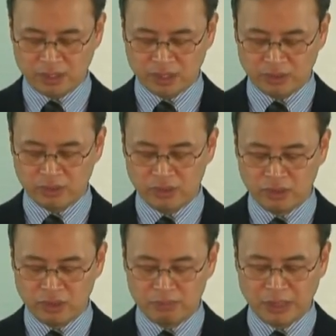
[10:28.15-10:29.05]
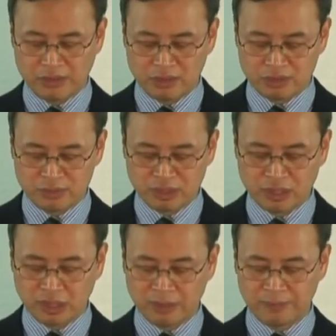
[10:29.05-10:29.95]
"Who is the
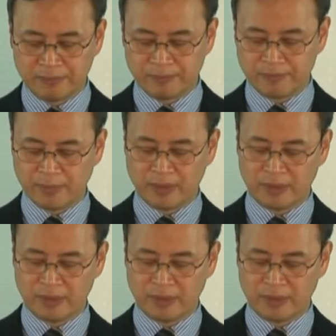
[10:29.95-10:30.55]
liar